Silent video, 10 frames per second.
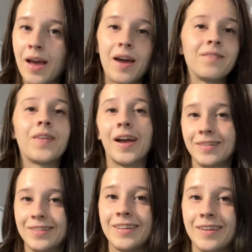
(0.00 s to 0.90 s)
I
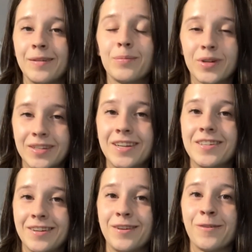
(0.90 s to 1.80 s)
finally present
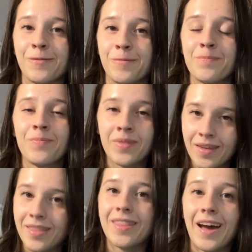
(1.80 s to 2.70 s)
to you
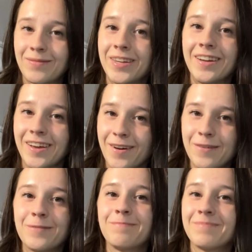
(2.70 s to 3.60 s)
that video.